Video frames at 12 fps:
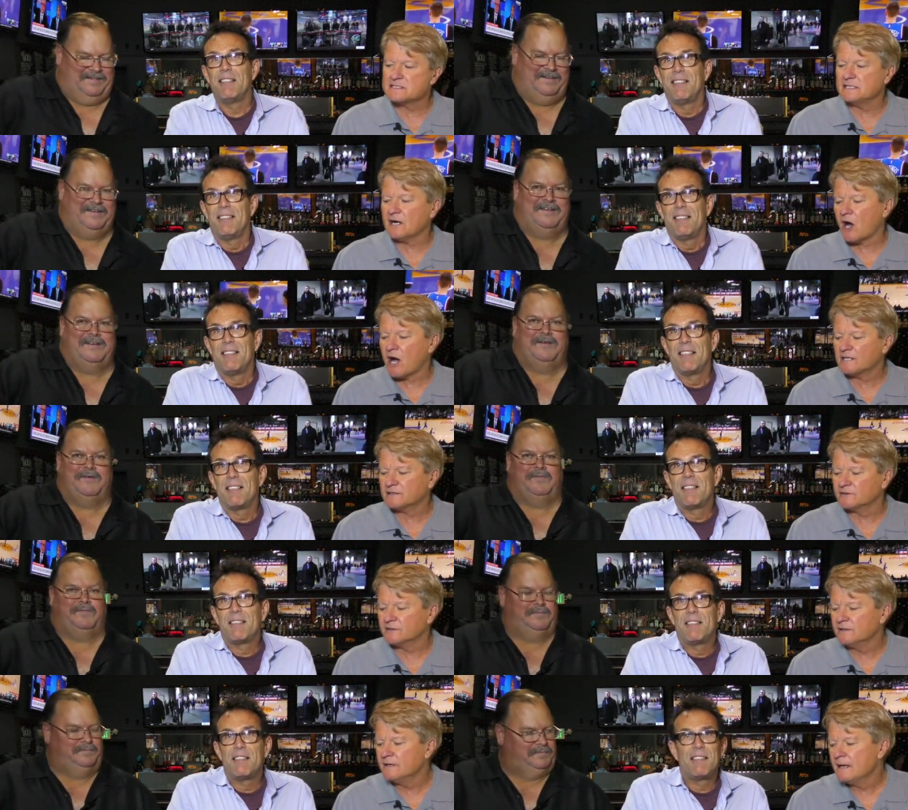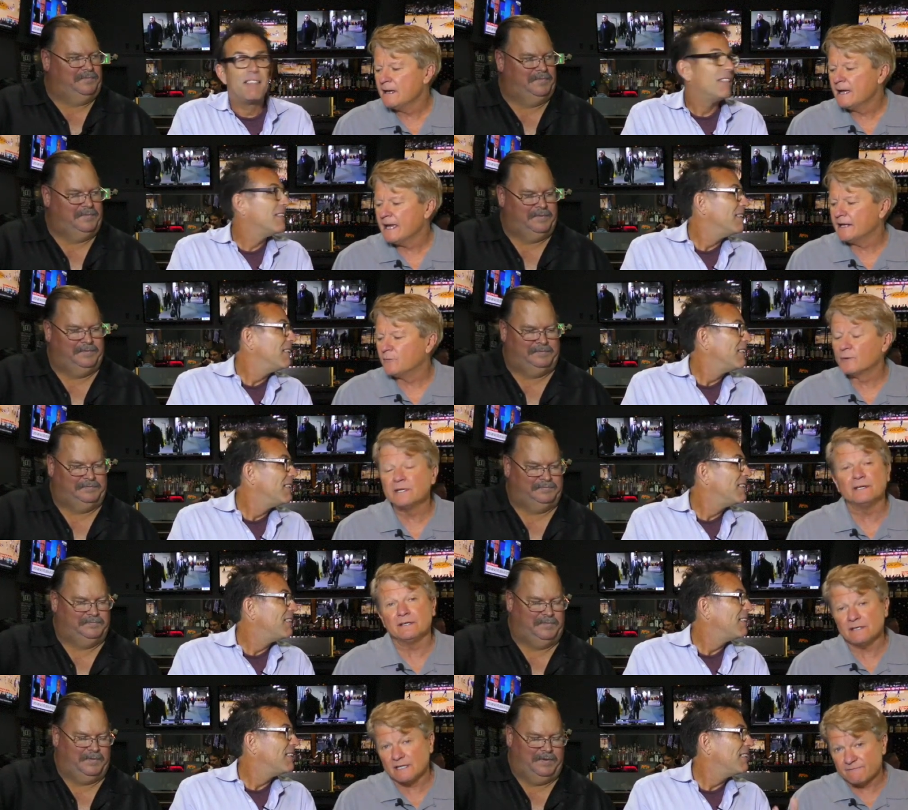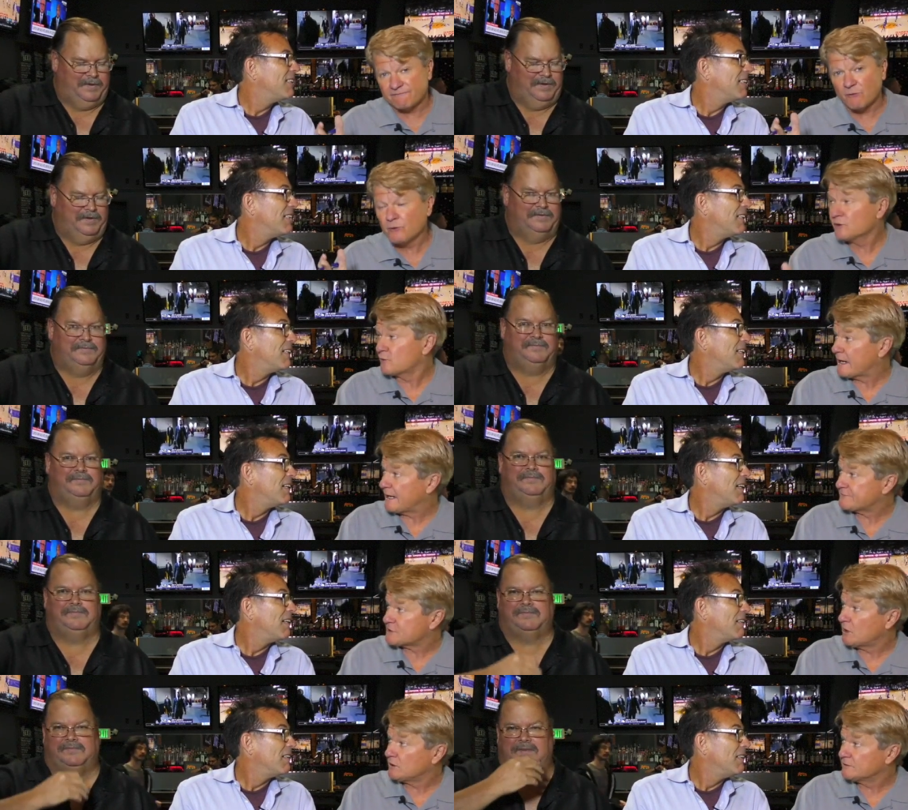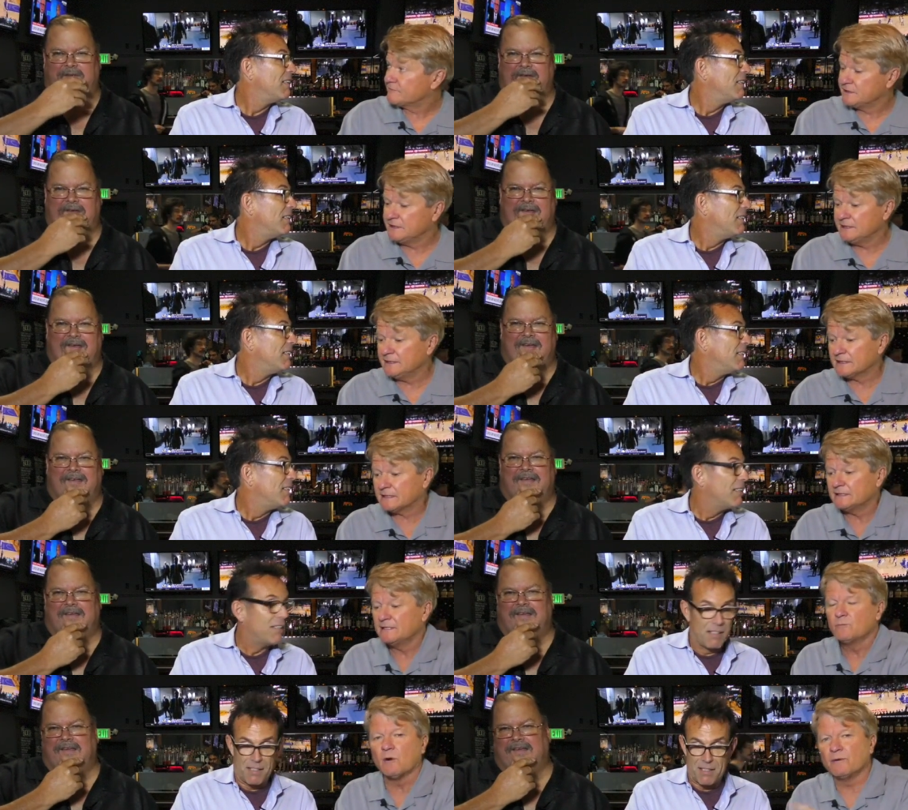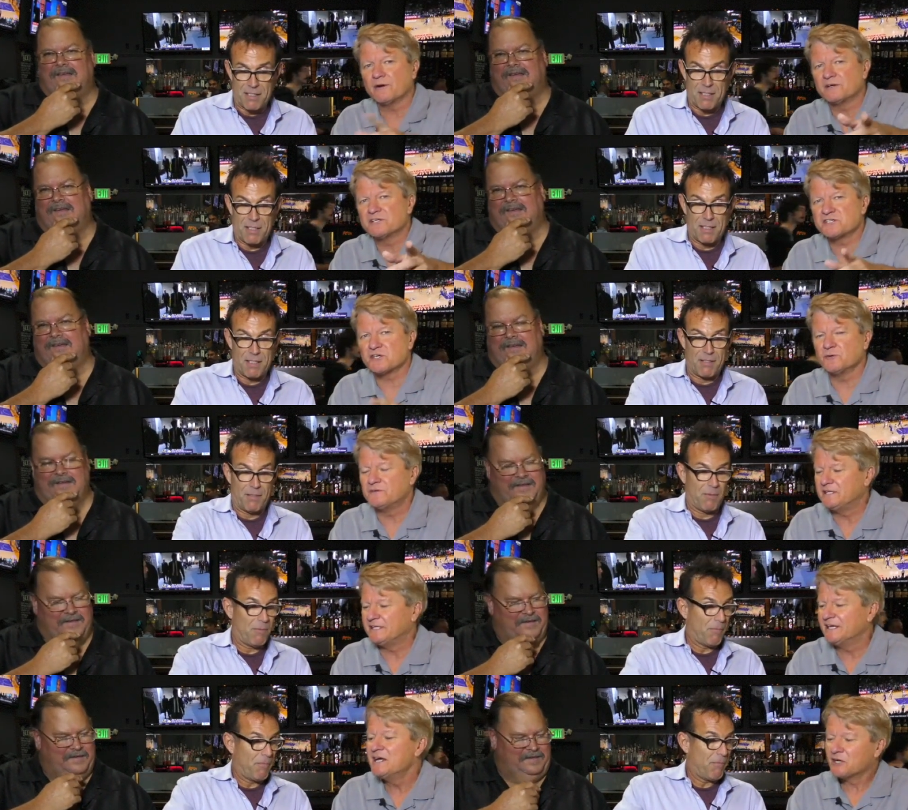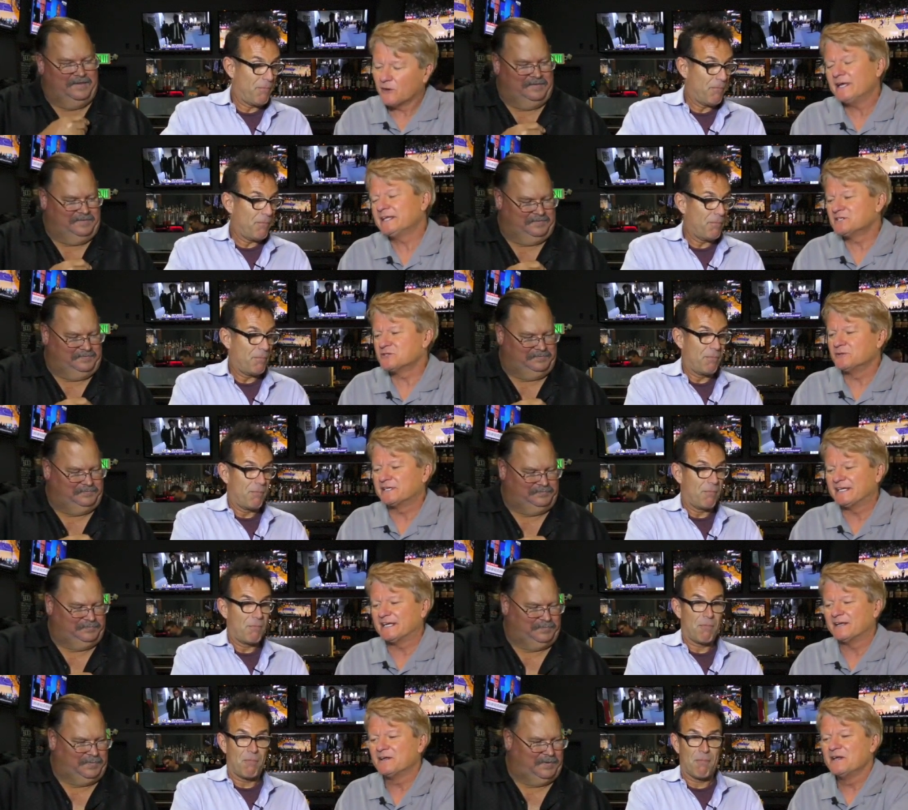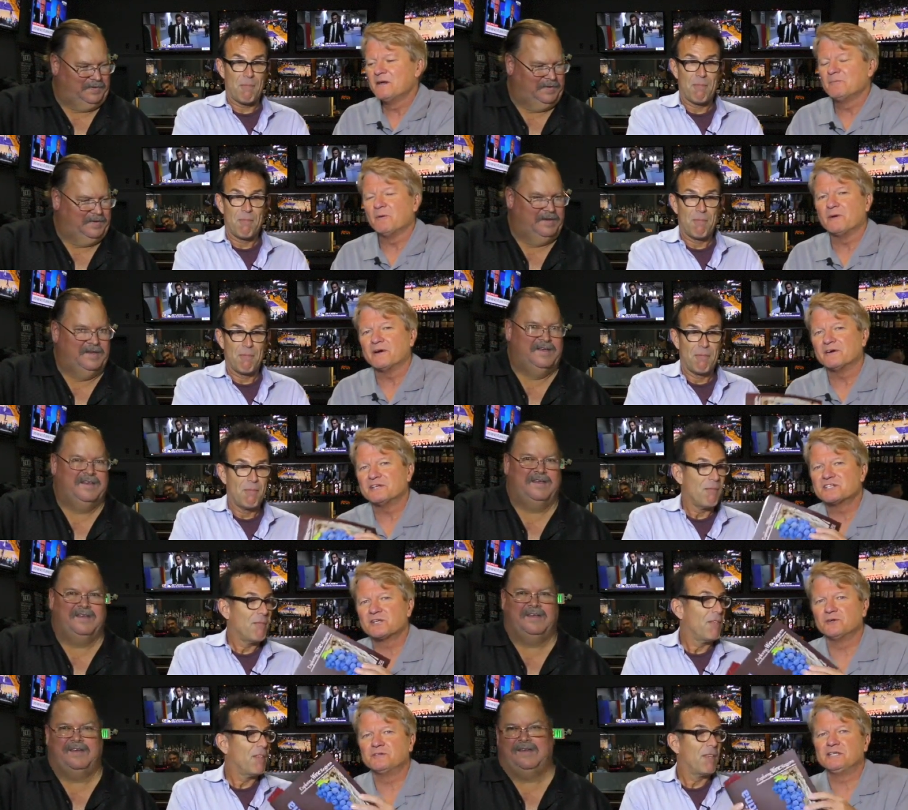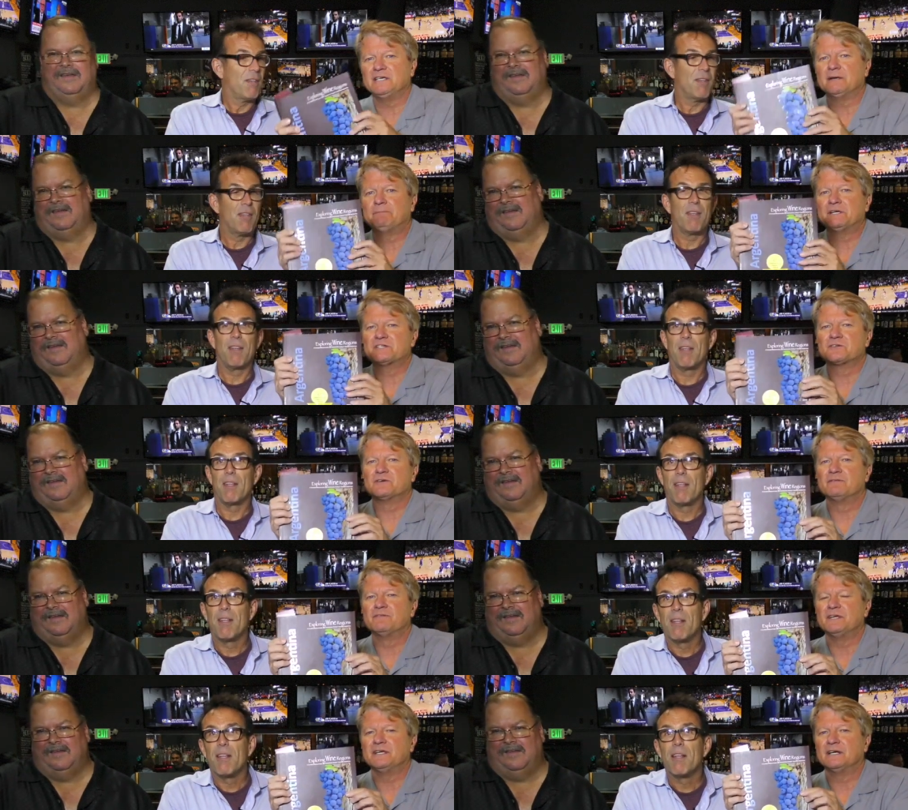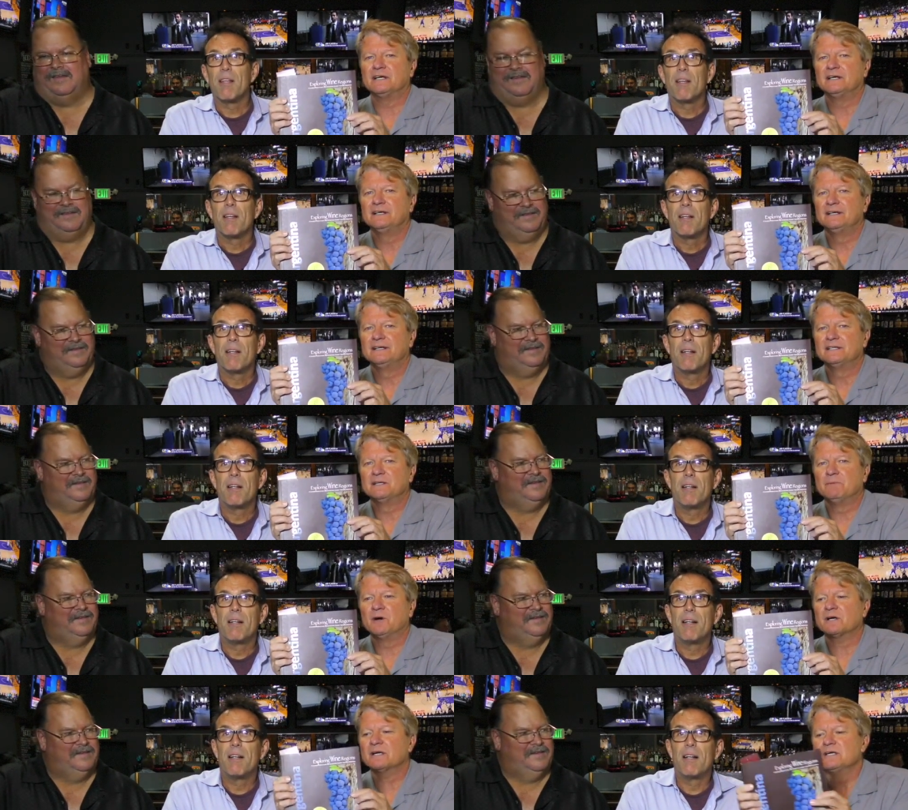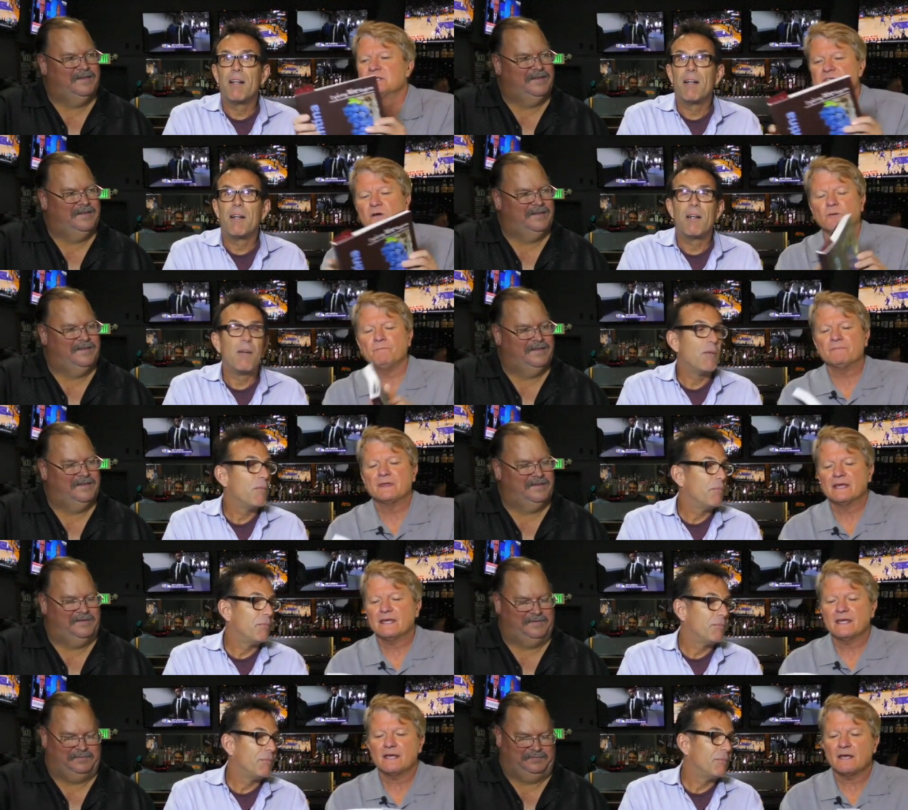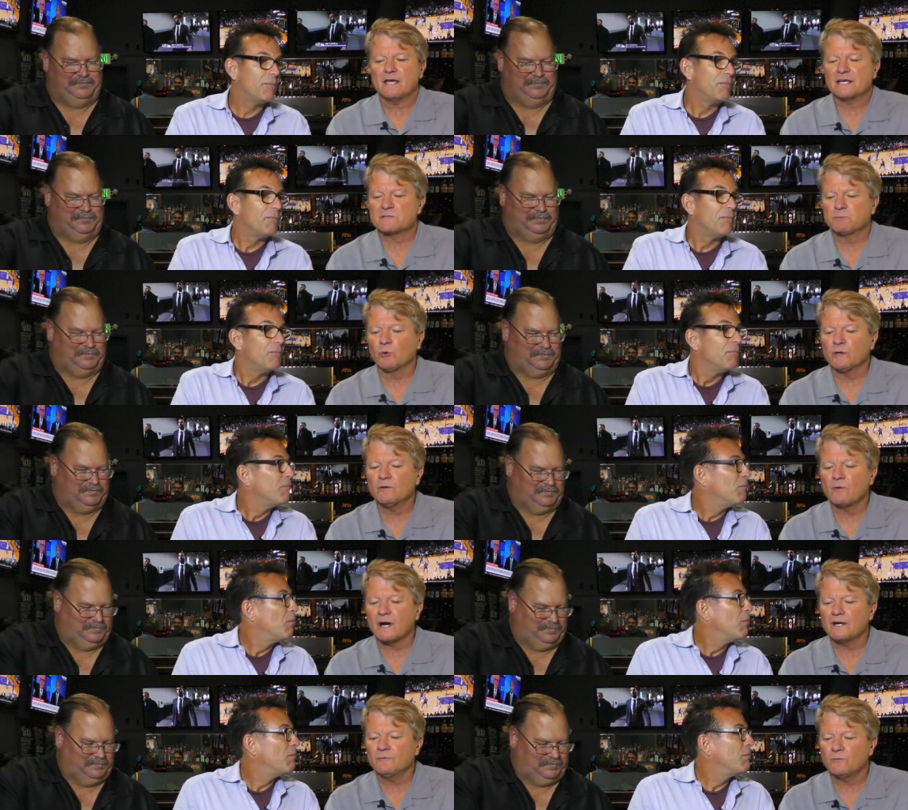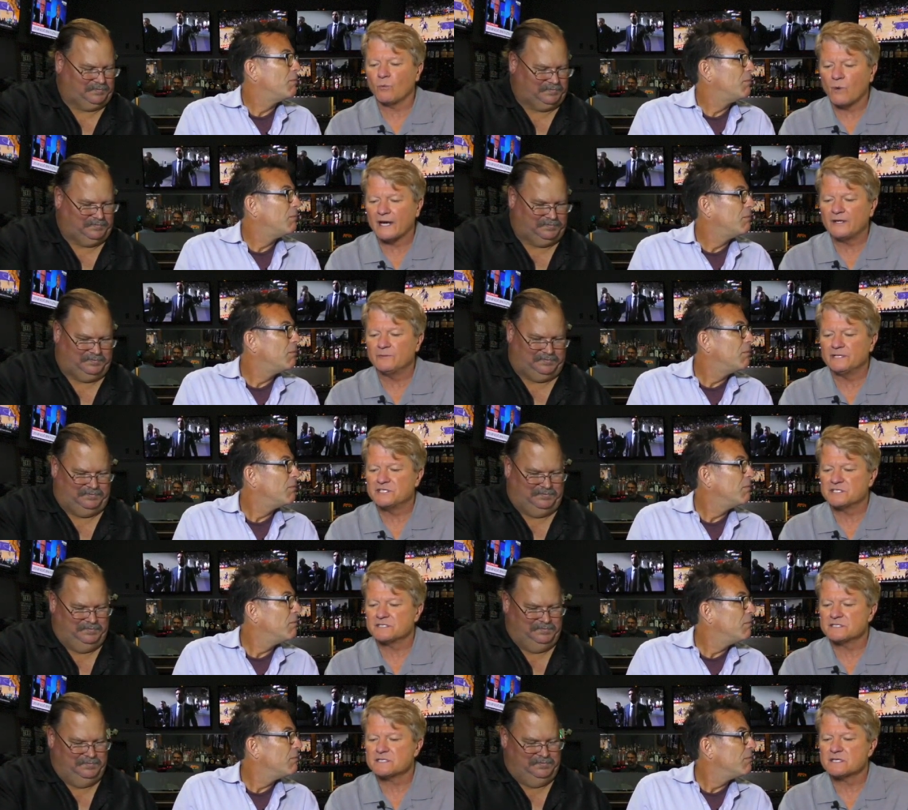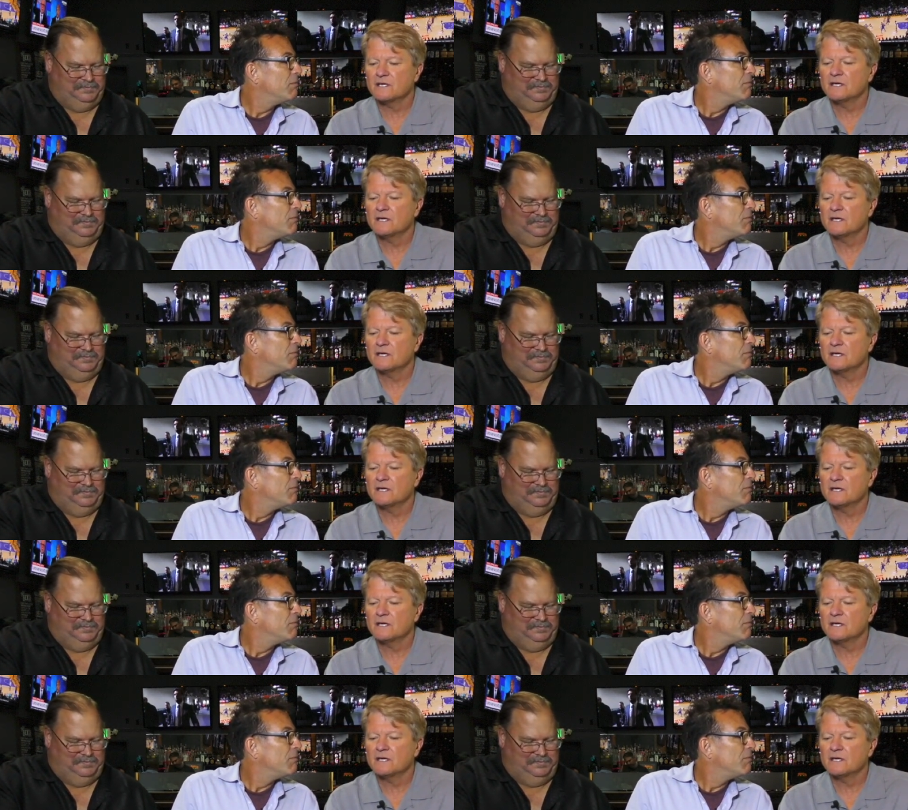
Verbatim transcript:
Speaker 1: the author and written and photographed all of the, uh, well, we already showed the, go ahead and do it again but we already showed the uh, picture of the, uh, the book. So exploring wine, wine regions,